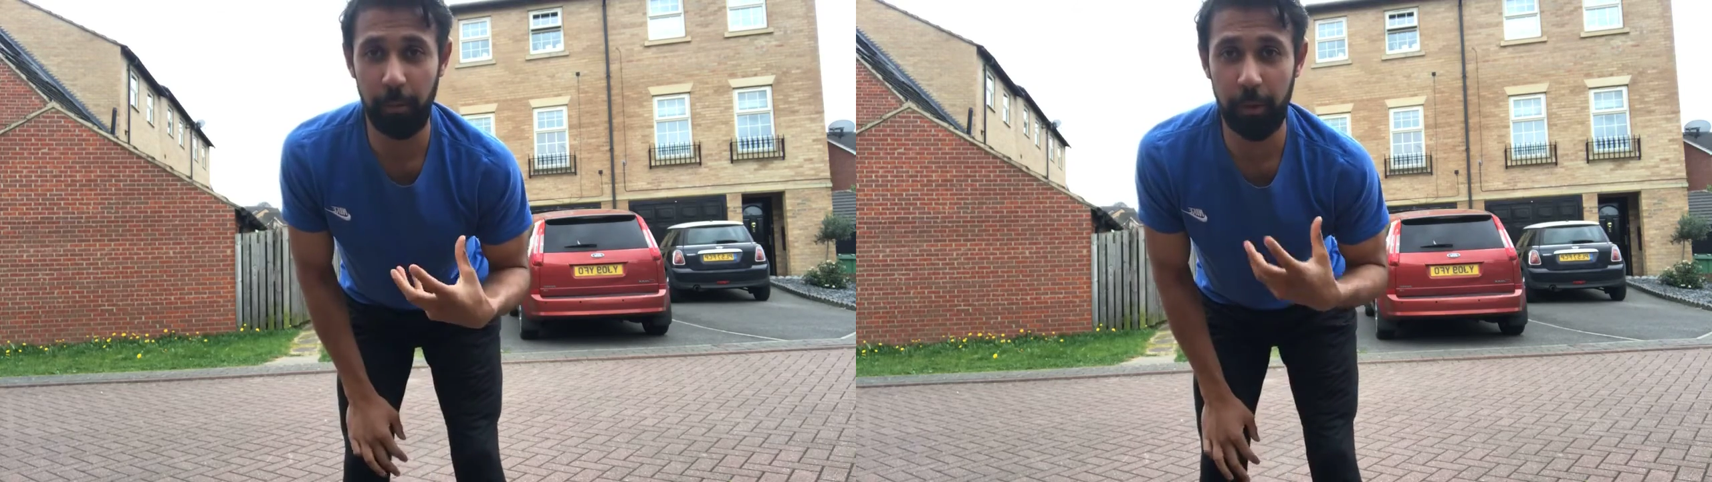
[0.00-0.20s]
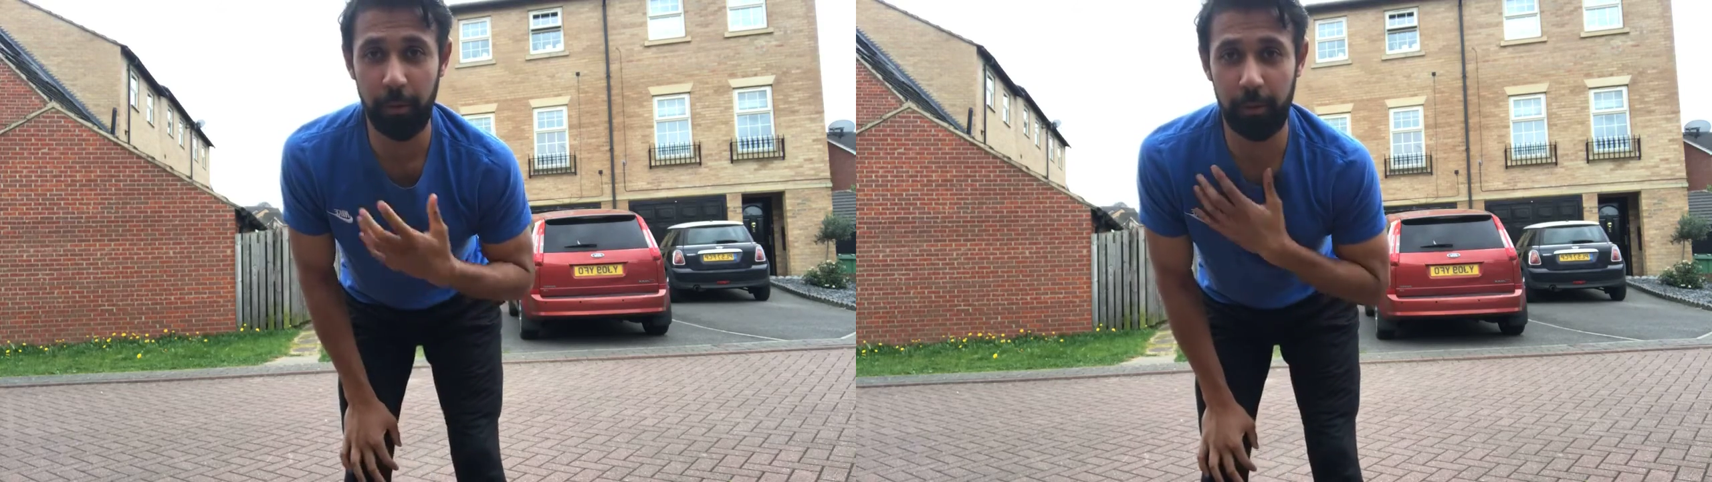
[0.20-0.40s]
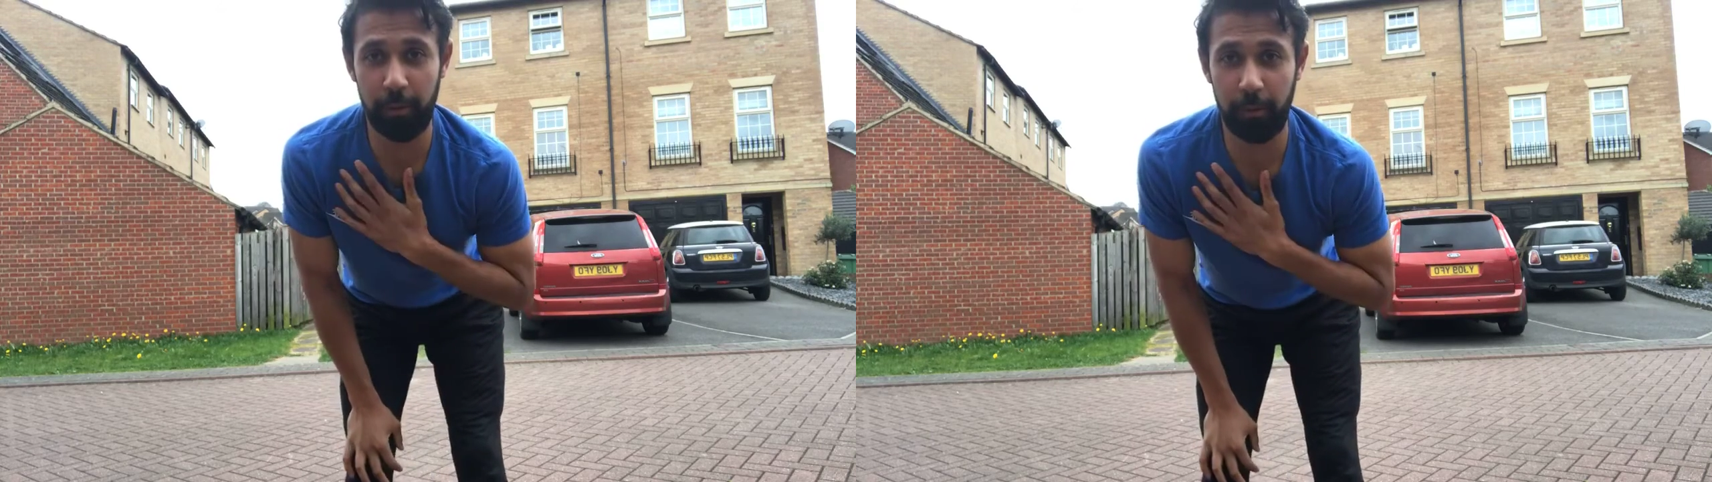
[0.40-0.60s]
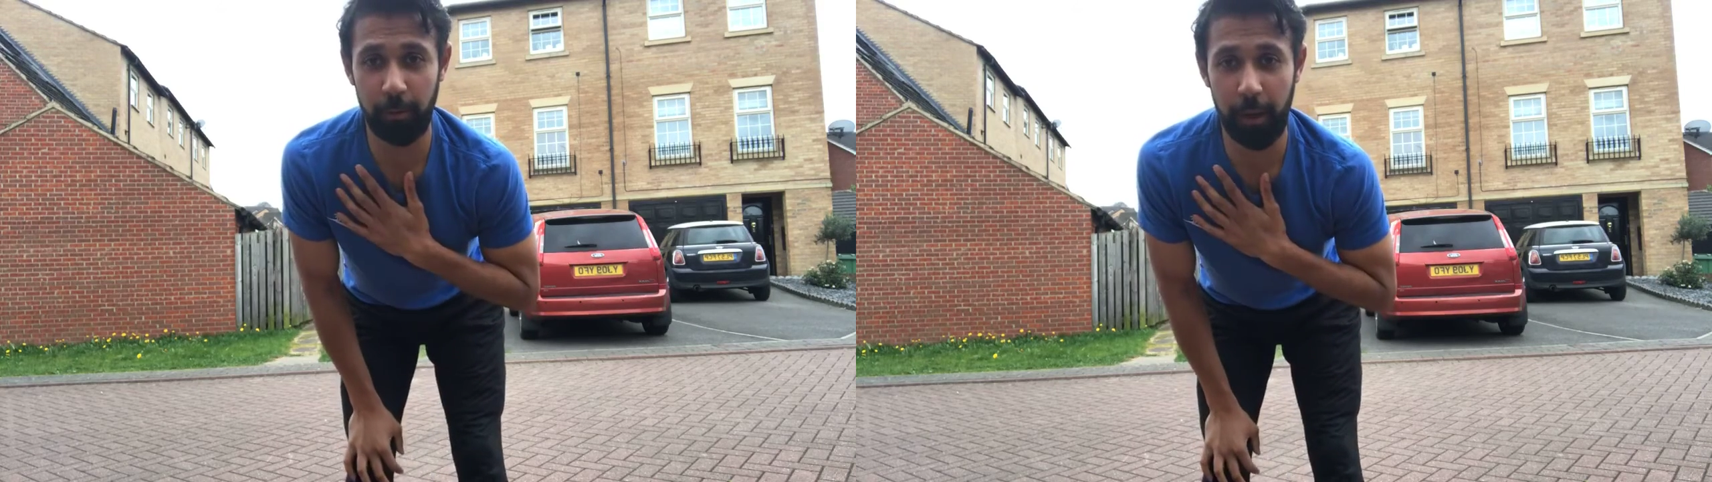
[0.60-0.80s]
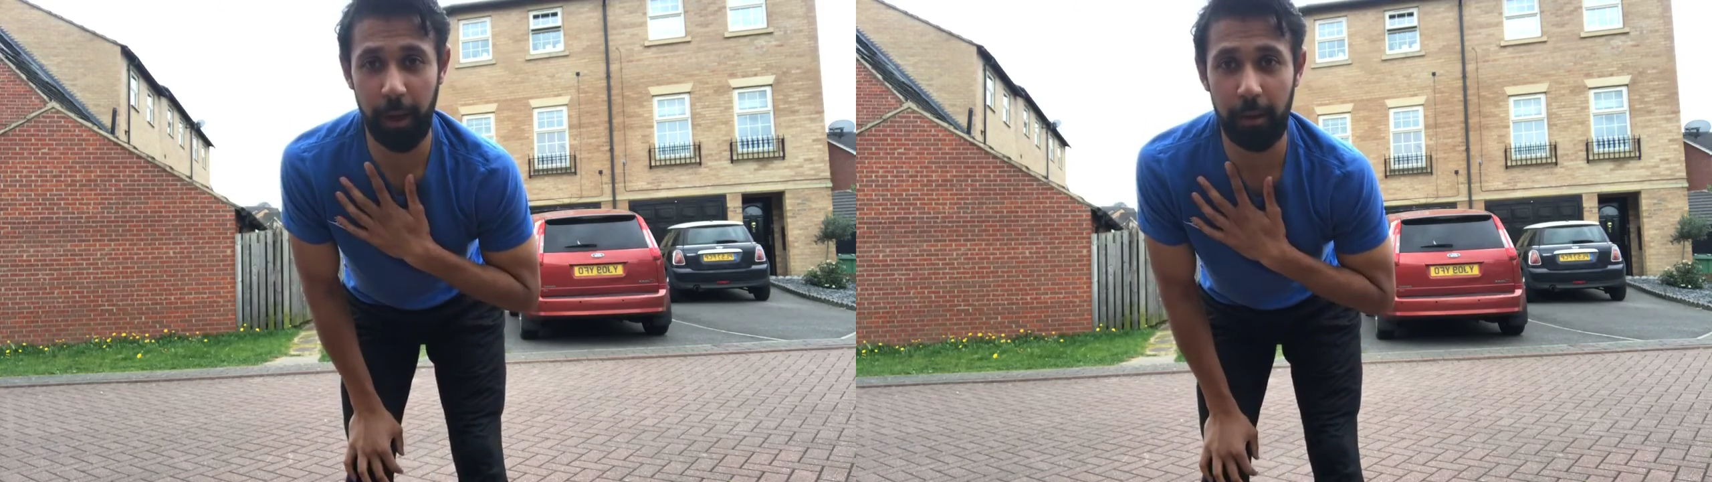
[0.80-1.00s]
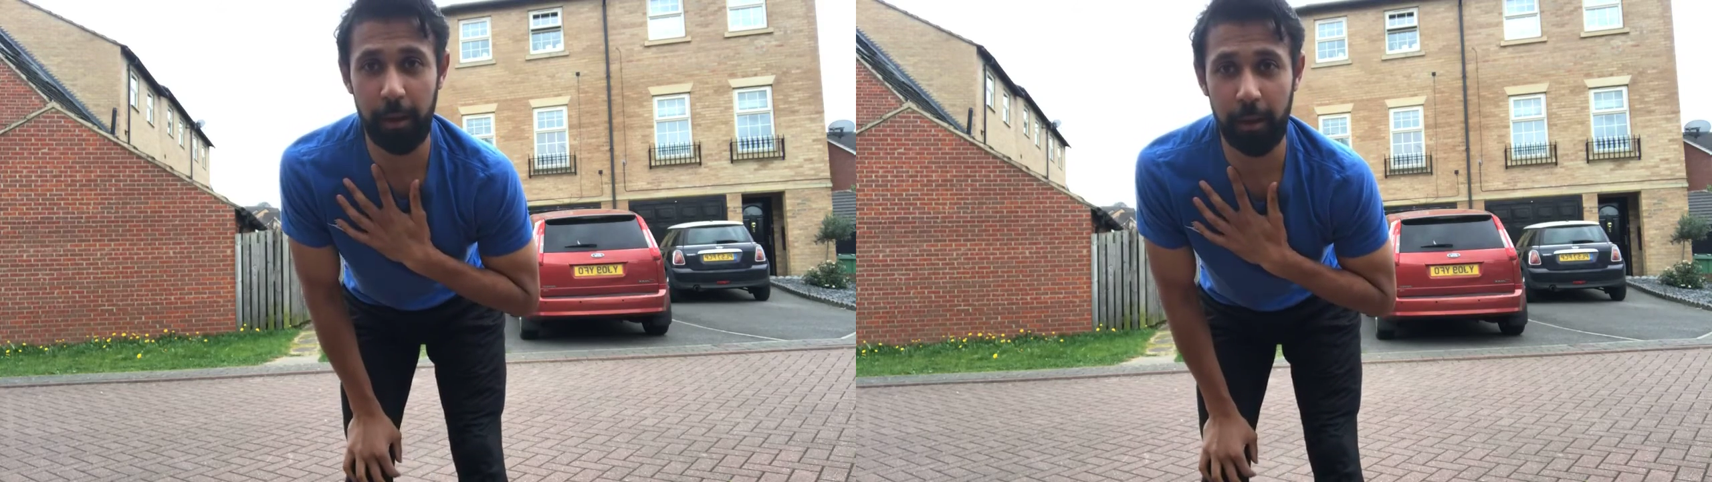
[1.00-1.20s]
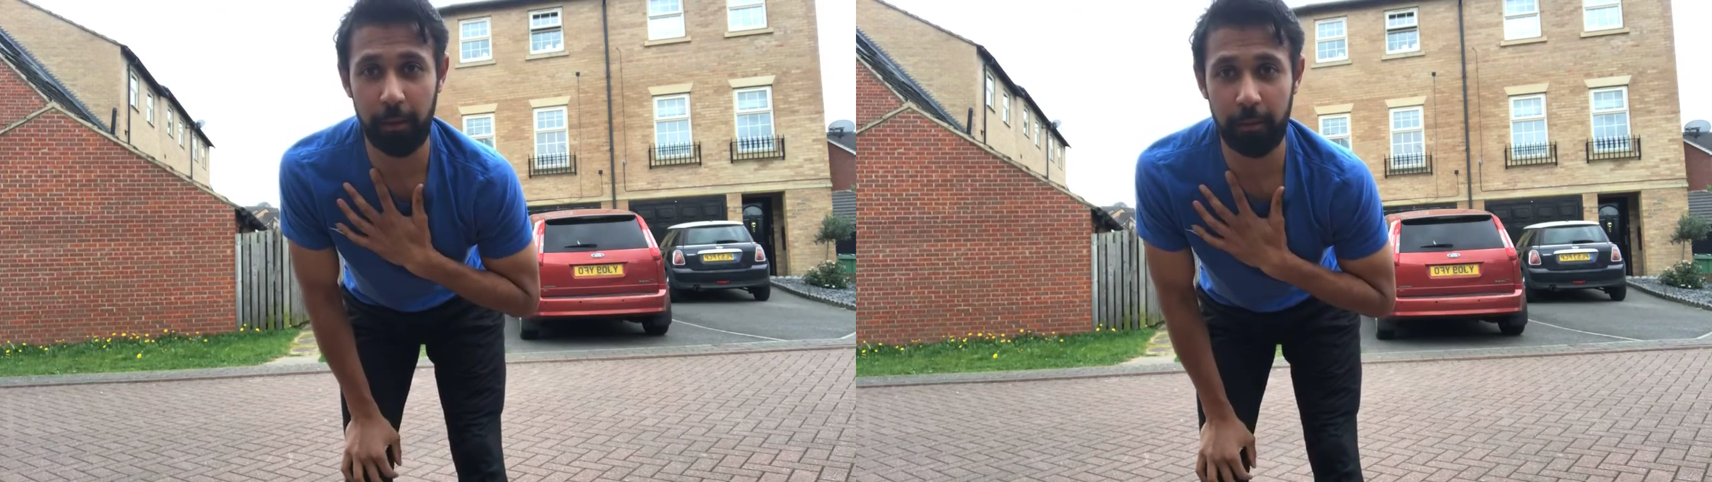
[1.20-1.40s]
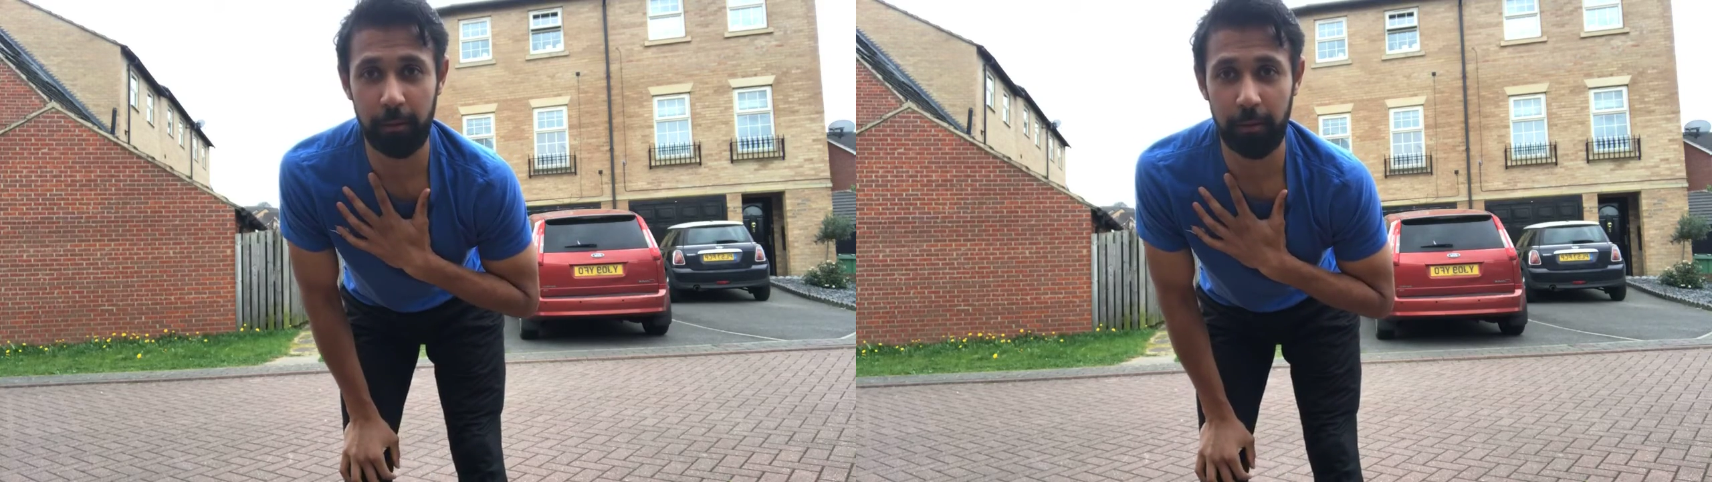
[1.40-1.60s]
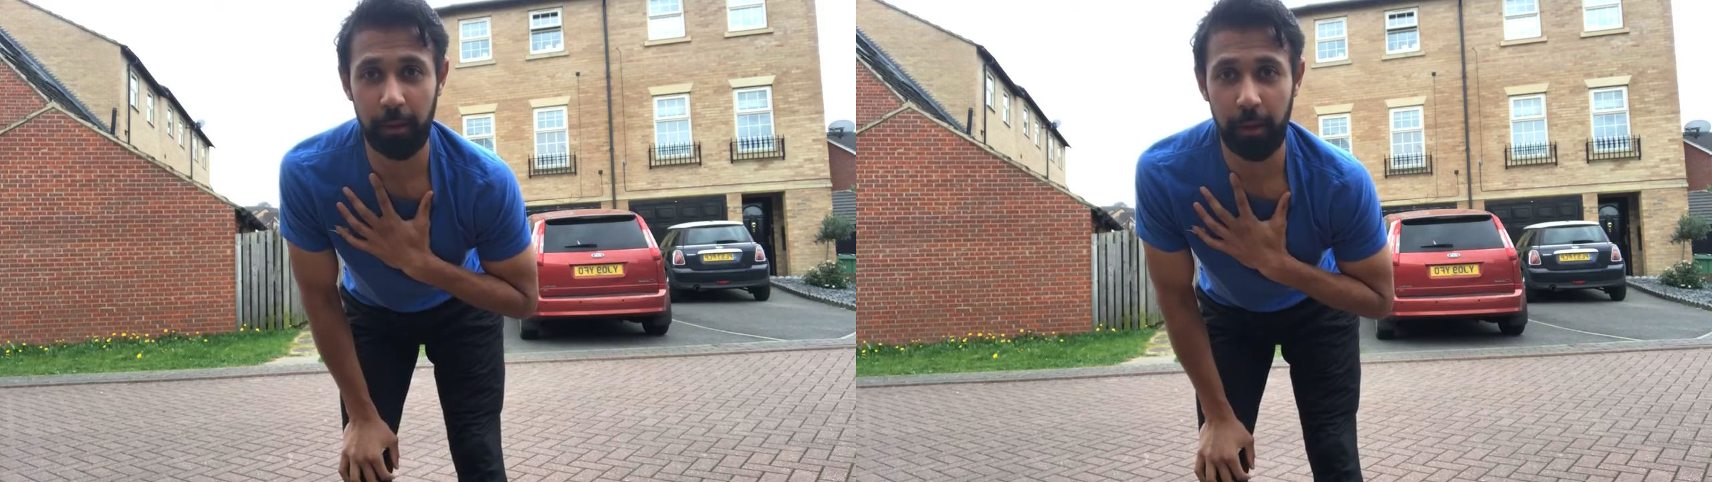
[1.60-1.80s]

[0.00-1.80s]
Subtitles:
doing this workout is